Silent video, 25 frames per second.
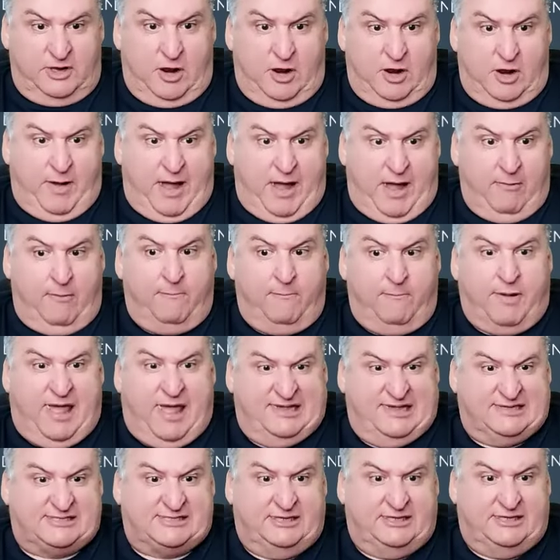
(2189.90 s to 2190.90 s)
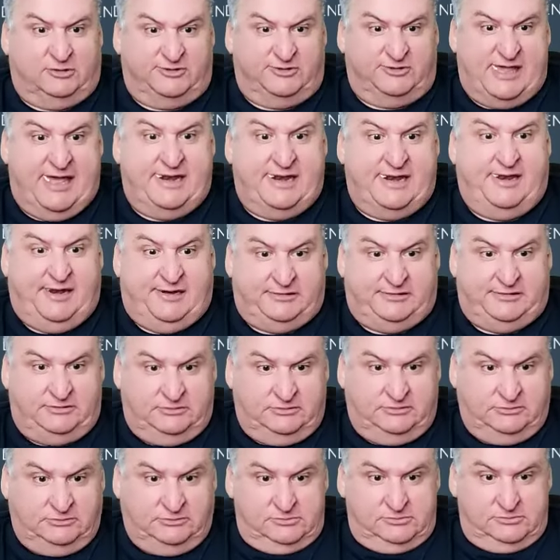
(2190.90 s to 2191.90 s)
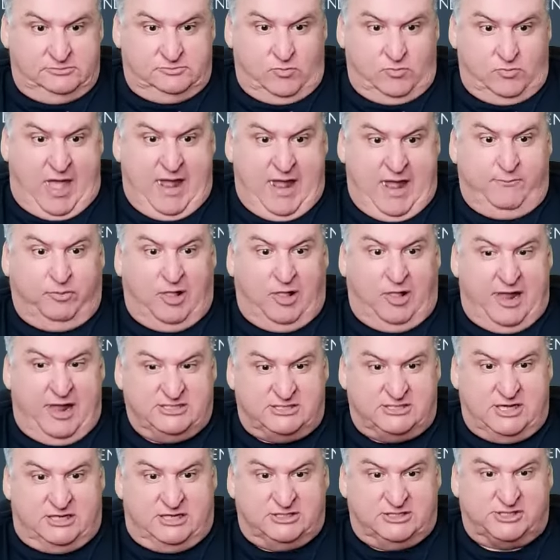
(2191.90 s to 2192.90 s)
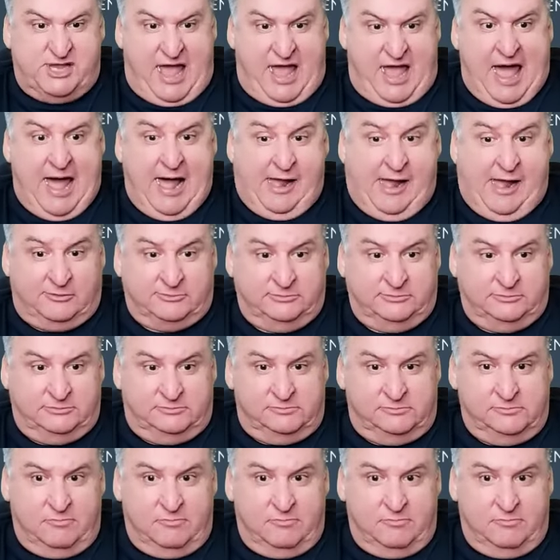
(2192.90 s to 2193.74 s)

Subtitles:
by a single tendon and blood is gushing out,